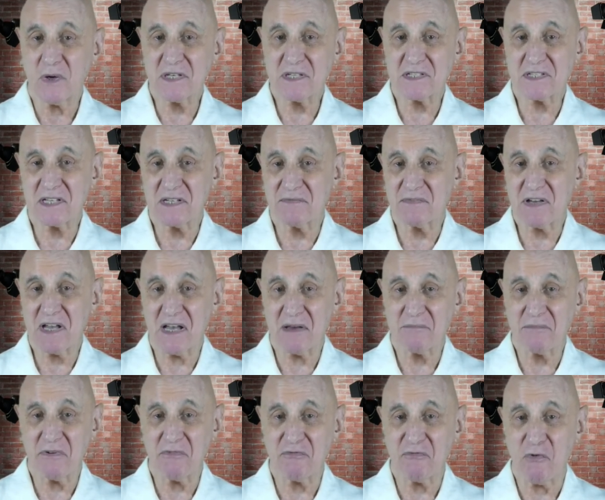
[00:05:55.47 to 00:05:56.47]
that have gone
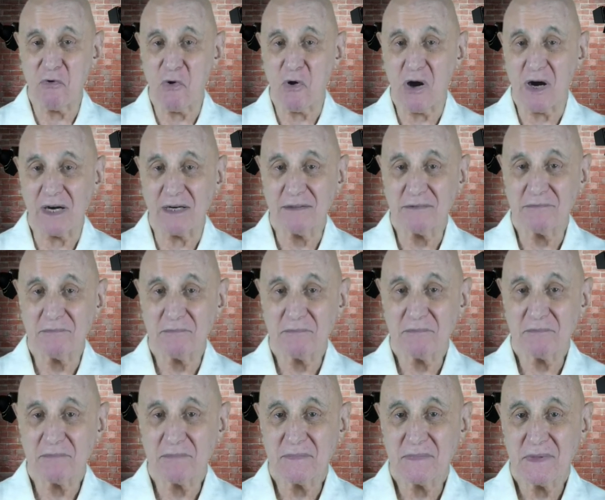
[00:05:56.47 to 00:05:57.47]
before.
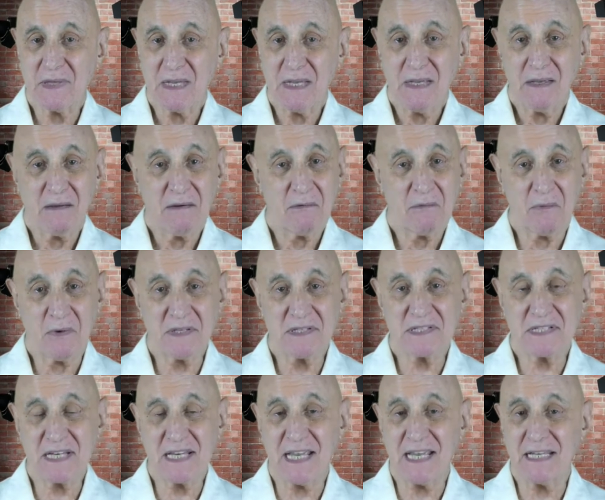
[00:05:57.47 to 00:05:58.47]
Once
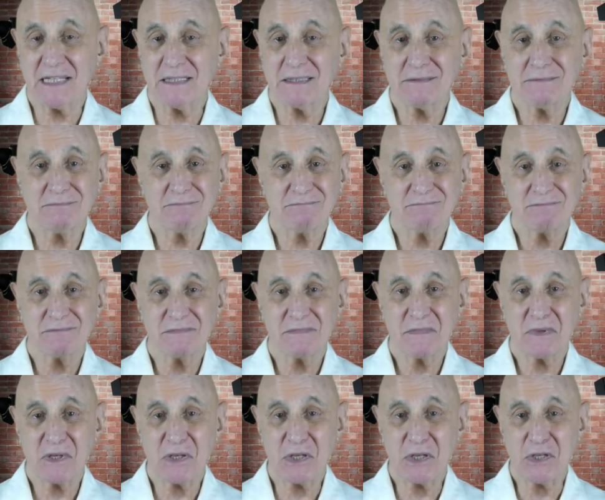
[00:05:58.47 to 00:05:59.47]
again,
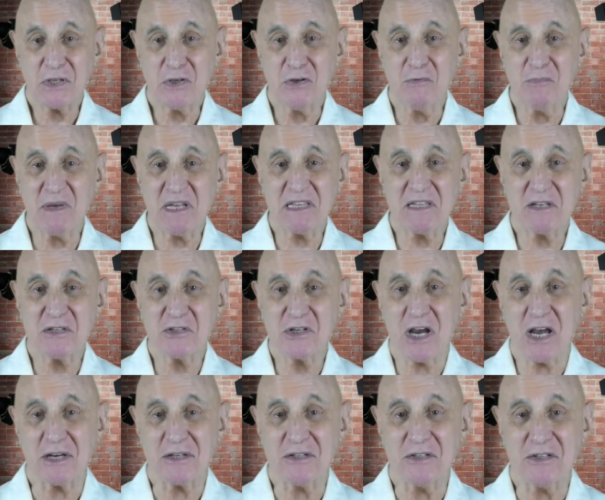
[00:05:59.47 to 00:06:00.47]
you be the
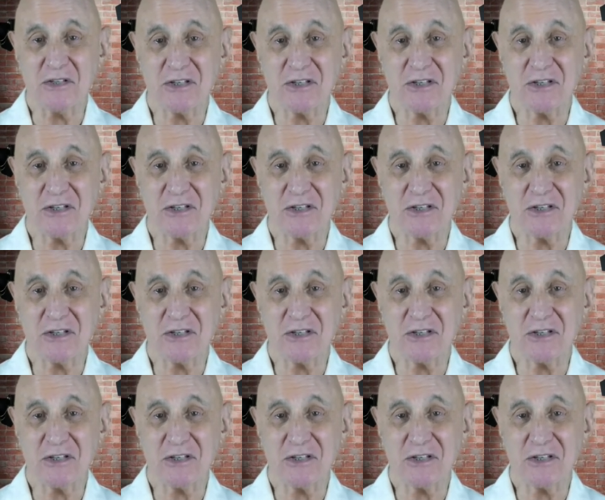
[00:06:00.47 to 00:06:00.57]
judge.